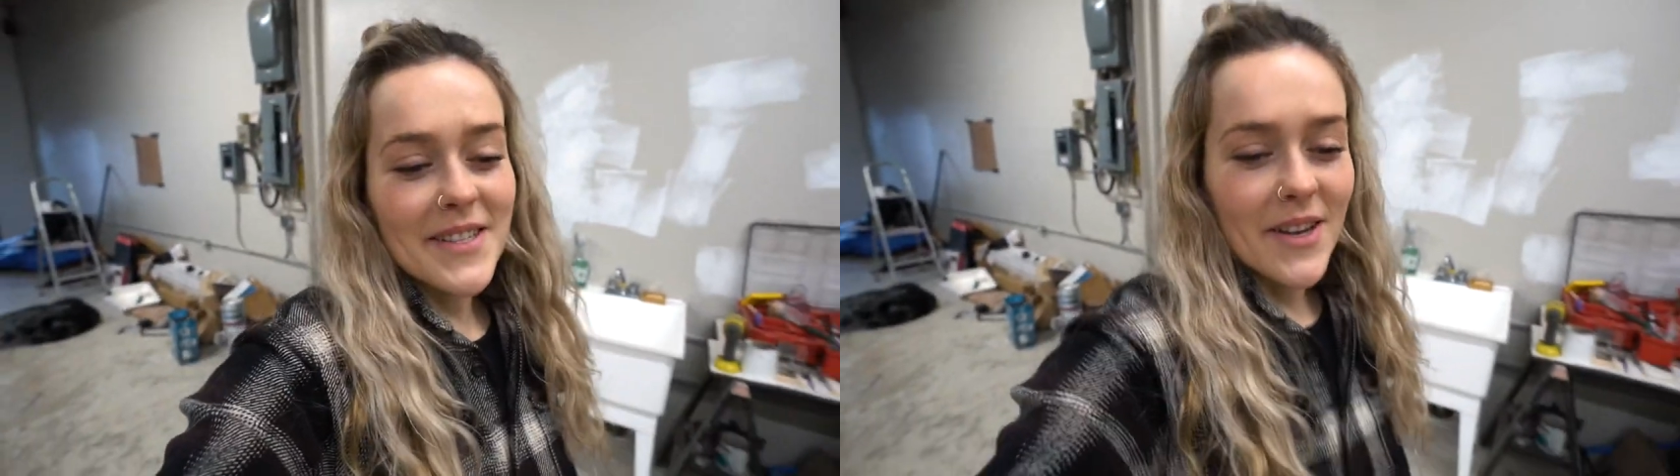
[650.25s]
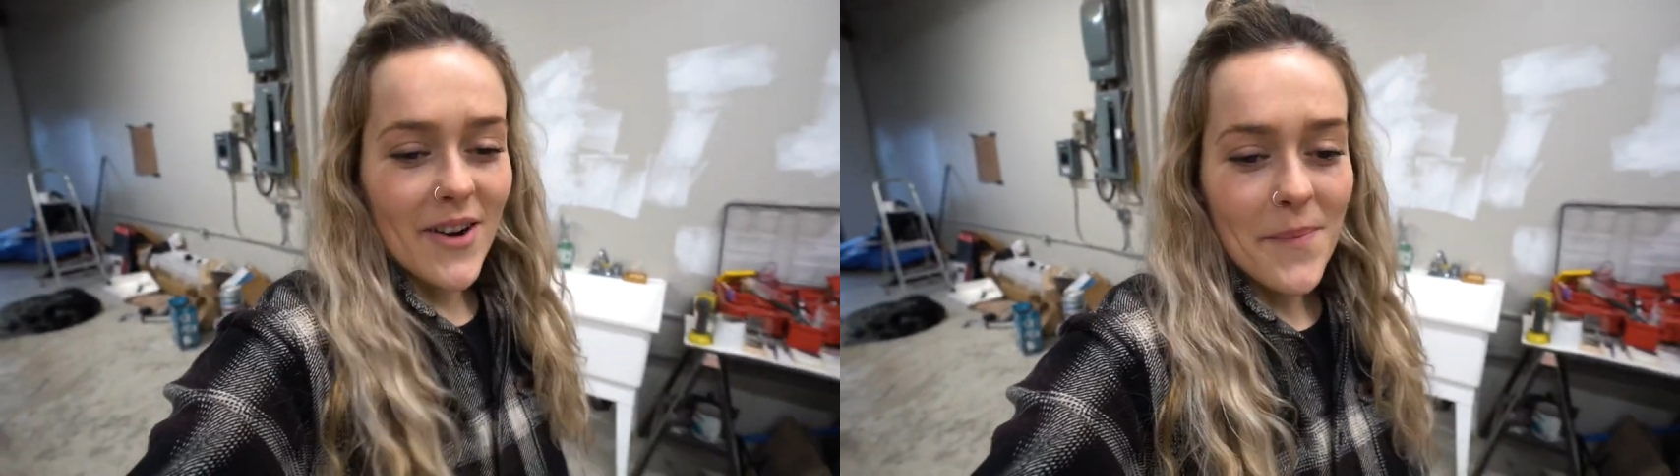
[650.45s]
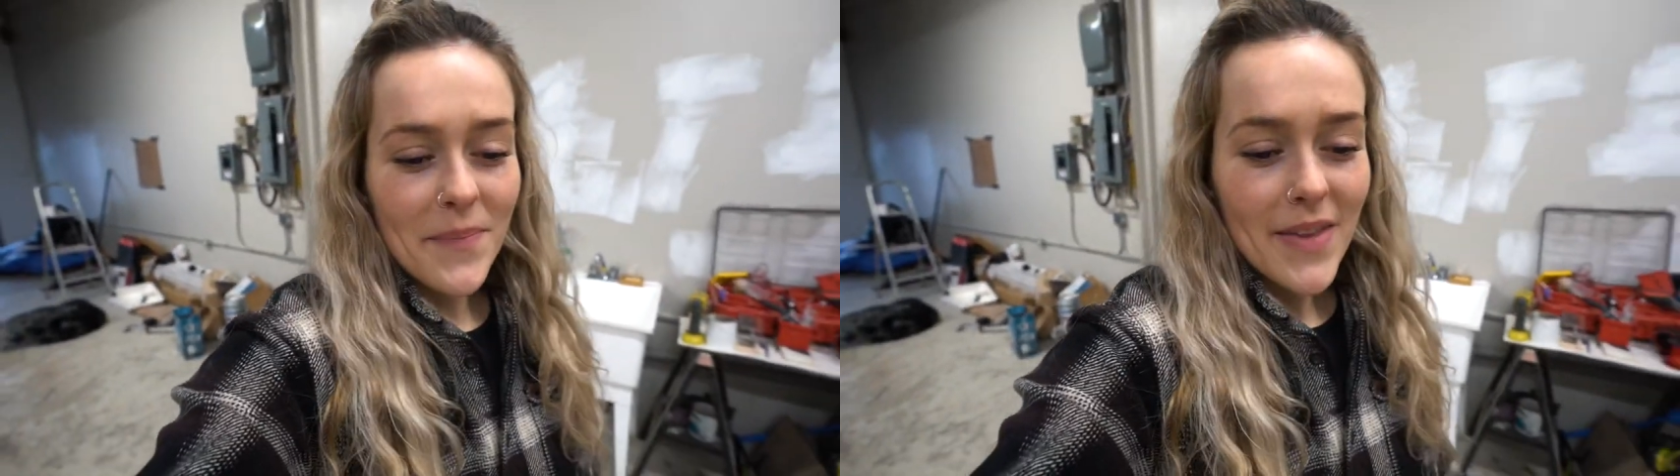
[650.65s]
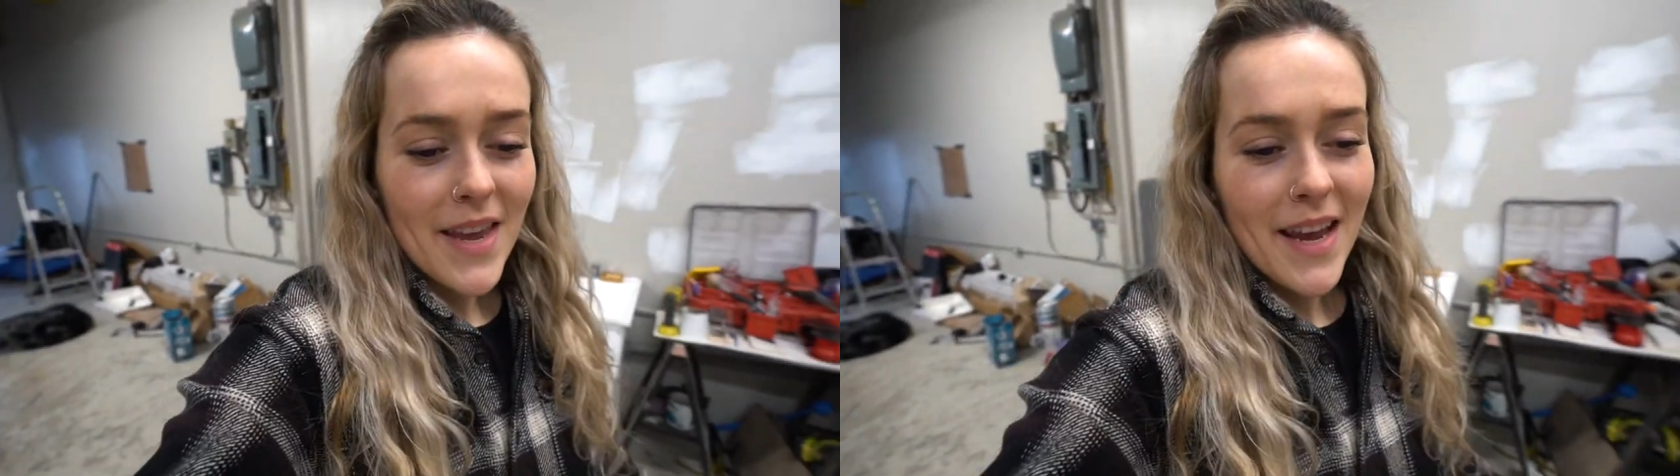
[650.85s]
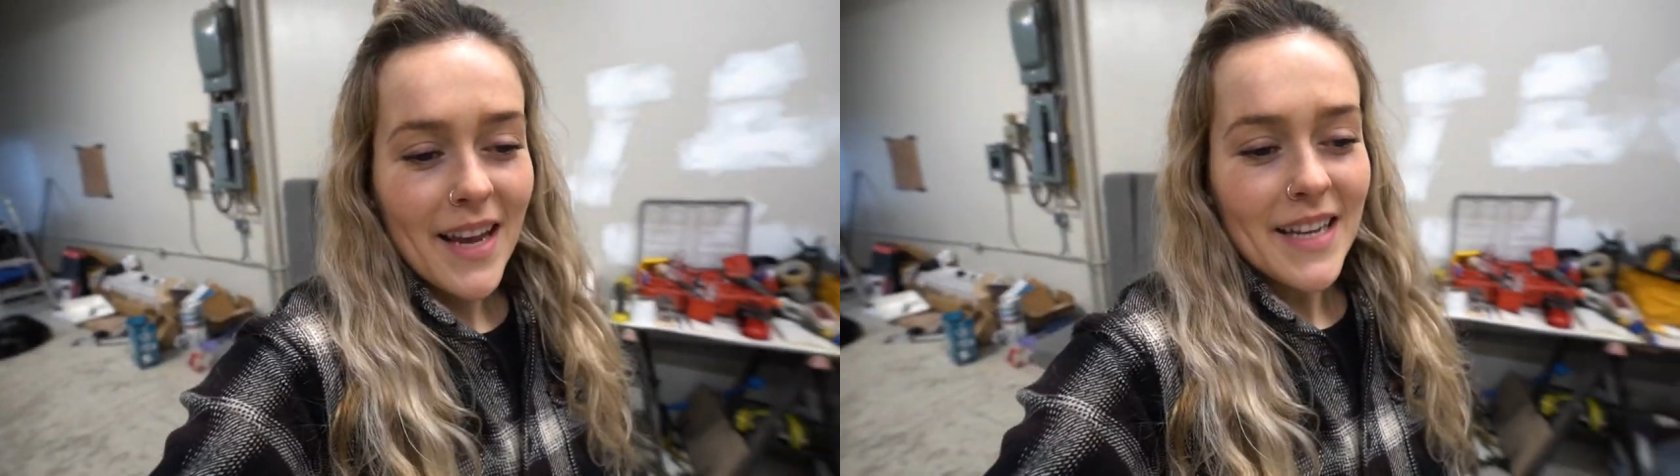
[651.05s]
So
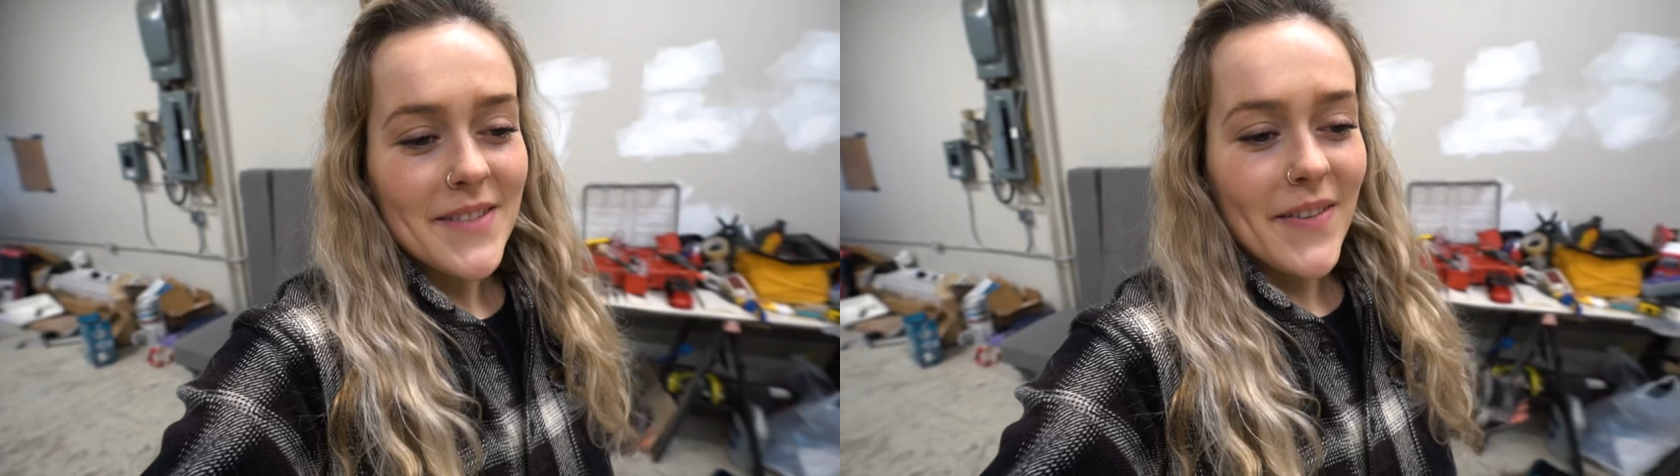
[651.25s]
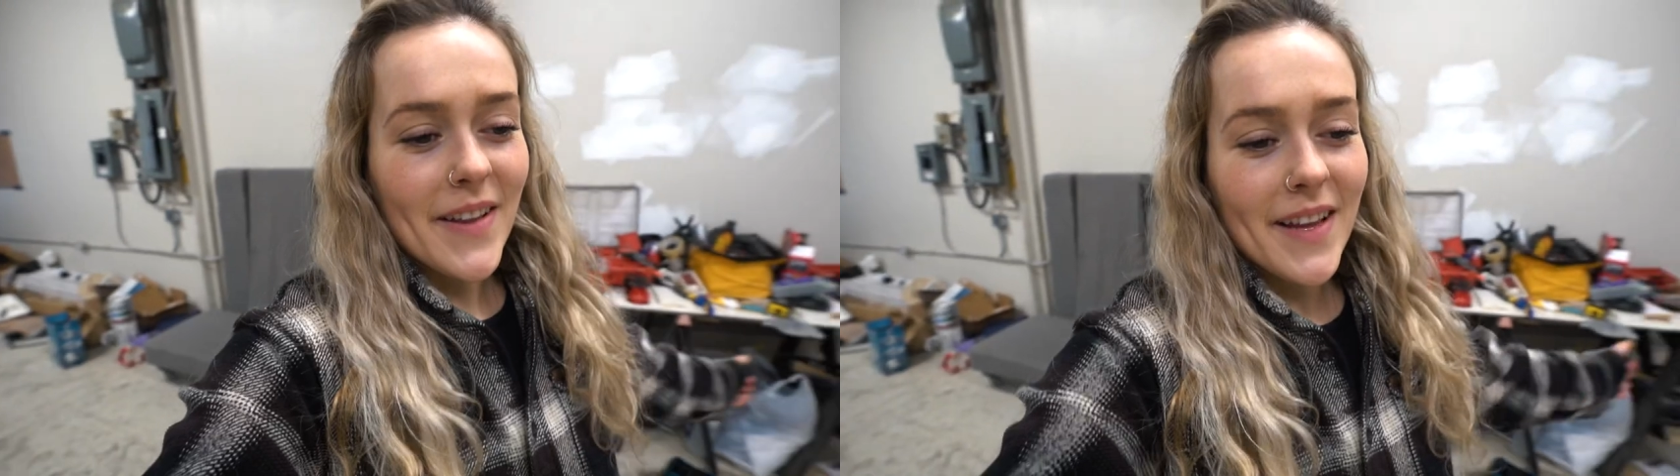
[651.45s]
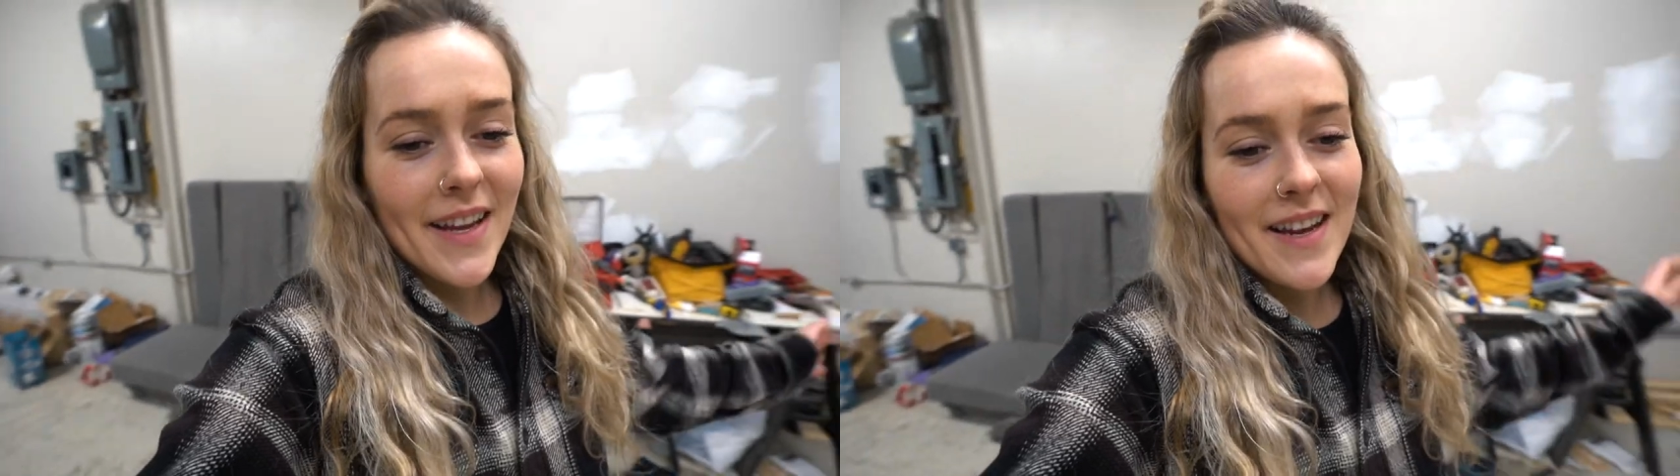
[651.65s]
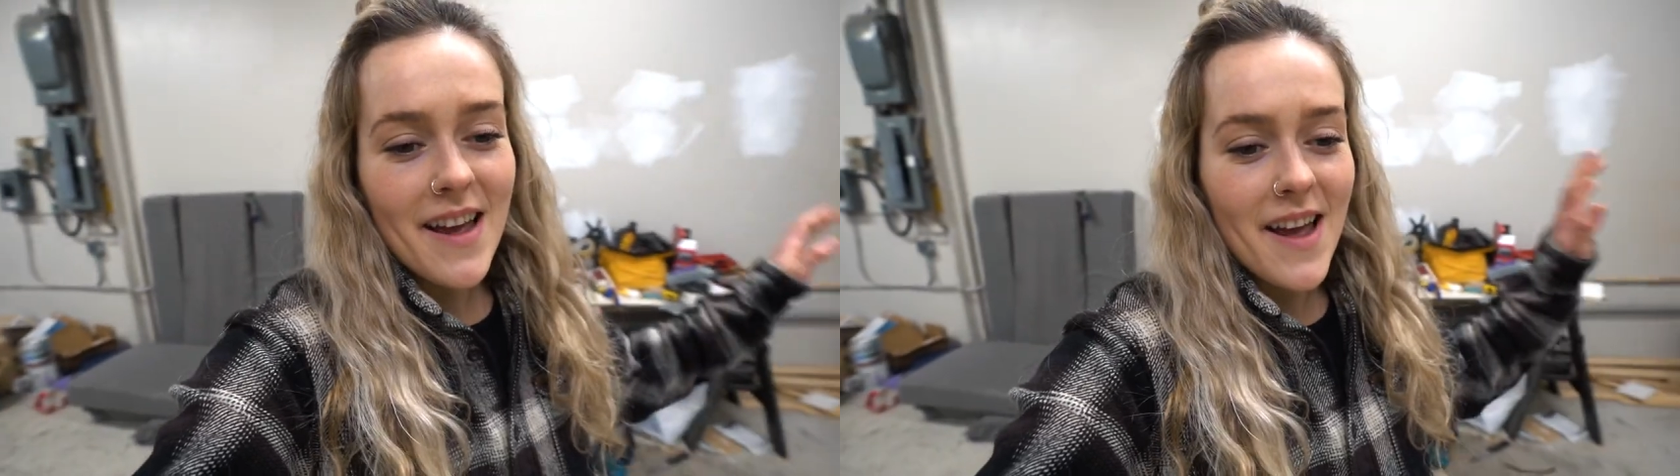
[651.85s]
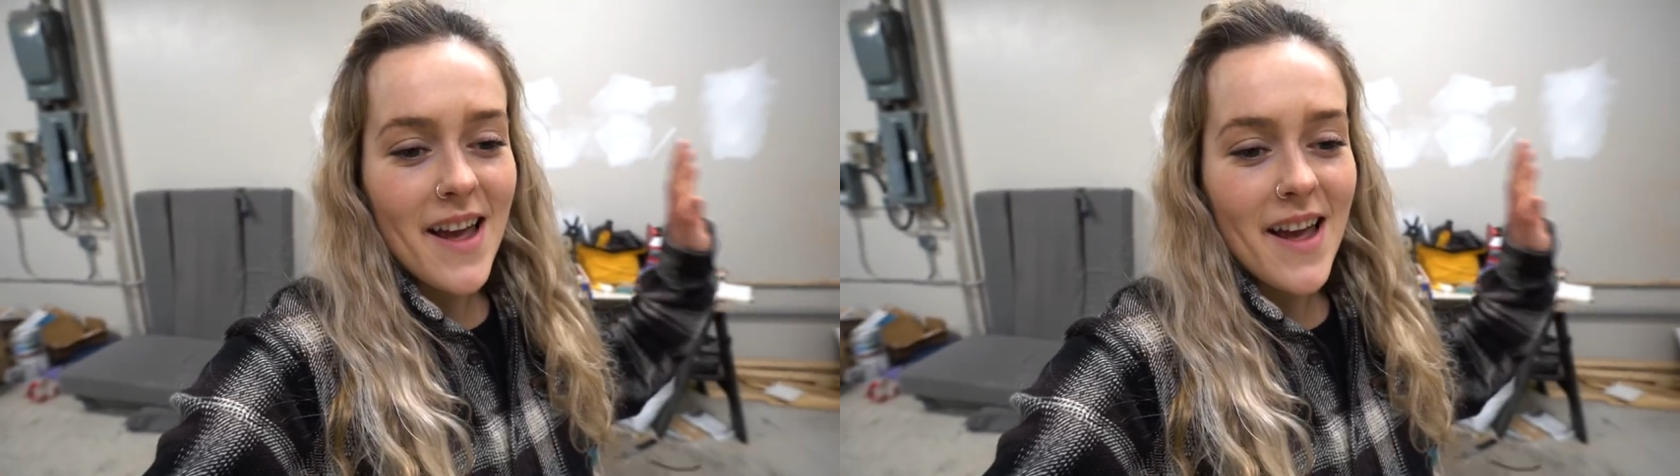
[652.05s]
it's feeling